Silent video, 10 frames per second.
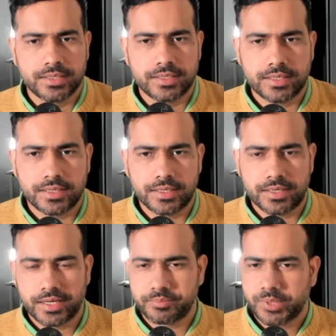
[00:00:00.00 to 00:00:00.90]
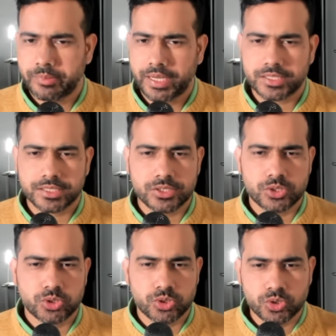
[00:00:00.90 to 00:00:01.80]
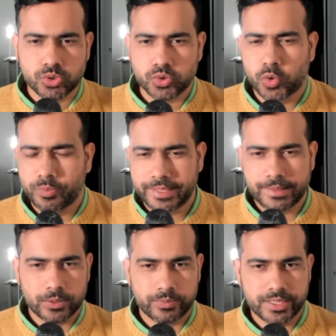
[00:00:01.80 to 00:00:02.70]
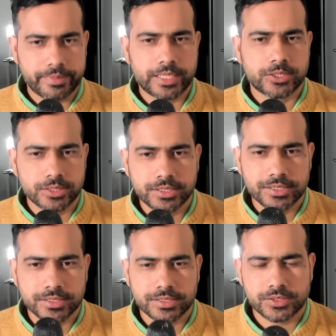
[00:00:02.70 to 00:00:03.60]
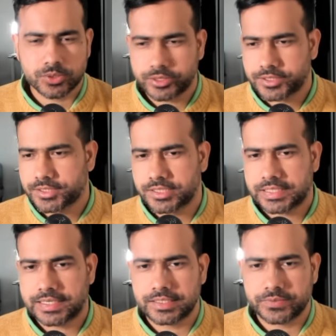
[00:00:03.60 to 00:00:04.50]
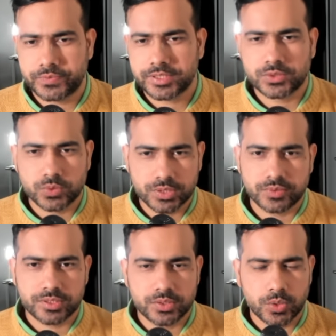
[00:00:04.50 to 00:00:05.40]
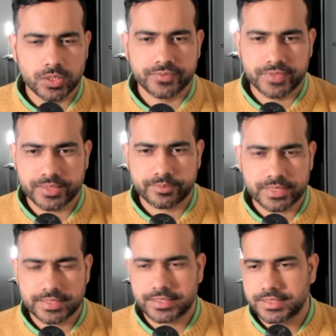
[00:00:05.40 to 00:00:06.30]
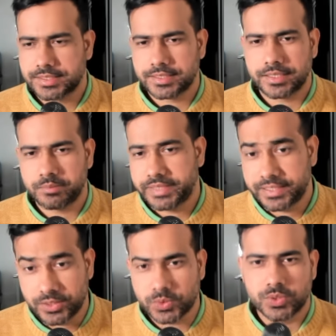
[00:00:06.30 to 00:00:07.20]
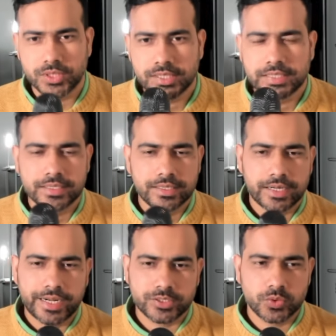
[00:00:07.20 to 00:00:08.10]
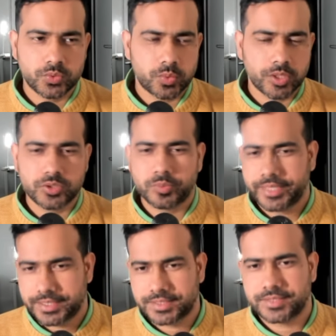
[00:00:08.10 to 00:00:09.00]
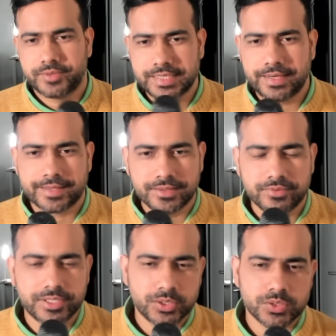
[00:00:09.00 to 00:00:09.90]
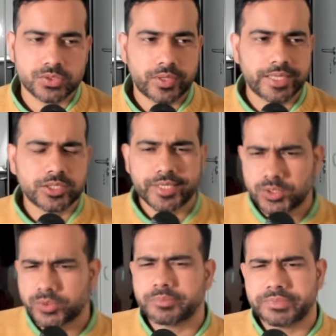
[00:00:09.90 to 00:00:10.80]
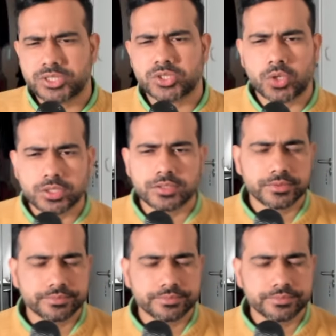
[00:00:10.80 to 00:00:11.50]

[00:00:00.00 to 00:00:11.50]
Uh, I've come across so many of them actually, so it's uh, difficult to cover all of them in a single video. I don't want to make it a very lengthy video, so I'll try to keep it short.